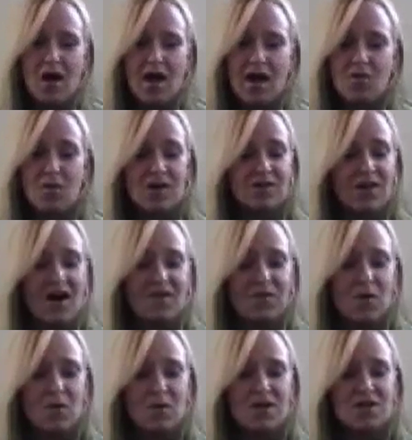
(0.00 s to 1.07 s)
and we love
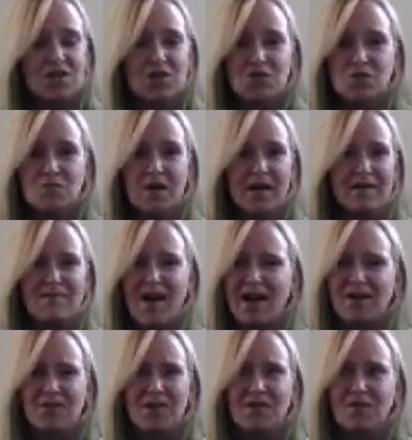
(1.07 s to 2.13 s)
what we do. But
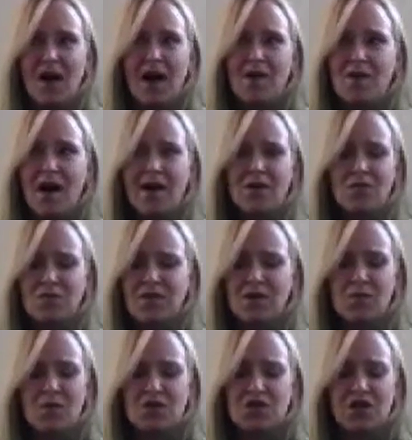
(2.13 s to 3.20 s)
I don't
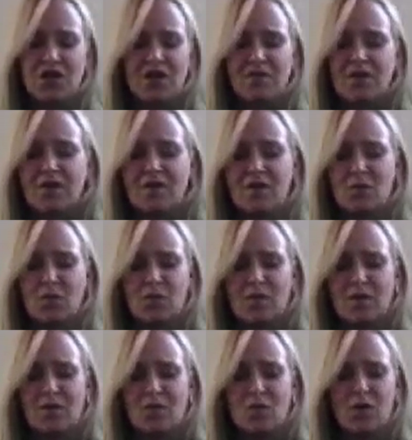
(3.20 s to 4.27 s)
think
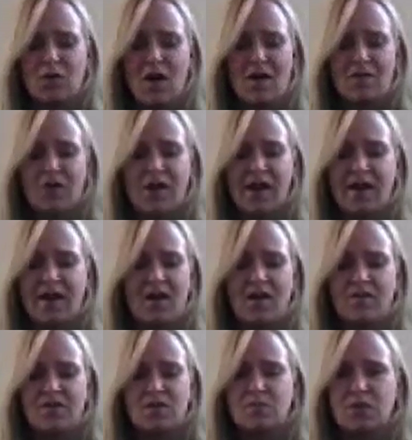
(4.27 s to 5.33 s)
we'll ever get
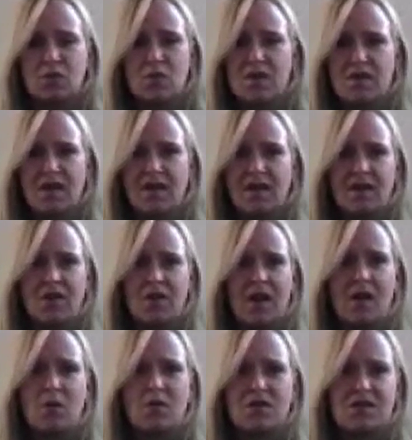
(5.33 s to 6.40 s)
comfortable with thinking,
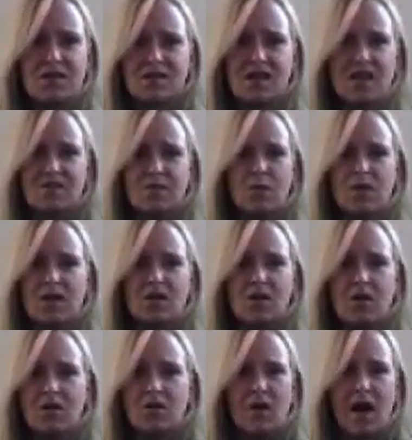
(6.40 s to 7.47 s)
okay, we're successful, we can
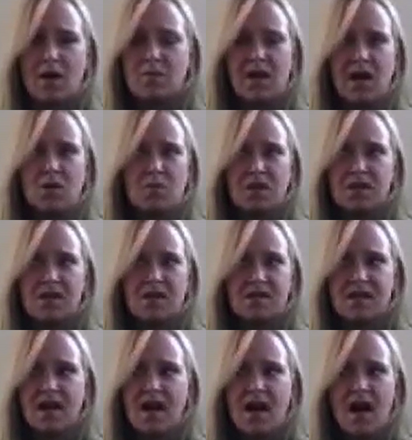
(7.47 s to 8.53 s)
call it a wrap now,
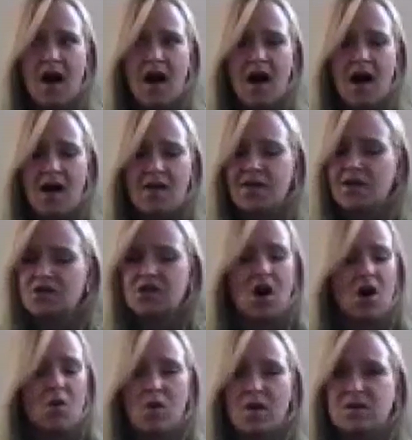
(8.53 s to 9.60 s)
because there's
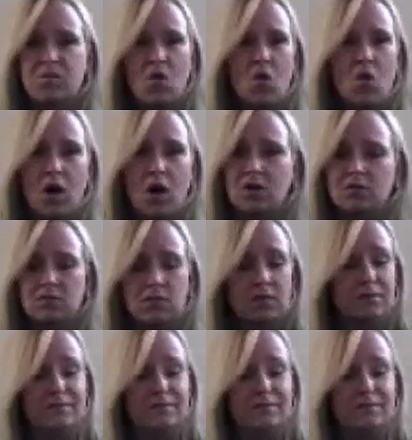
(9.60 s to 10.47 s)
always more.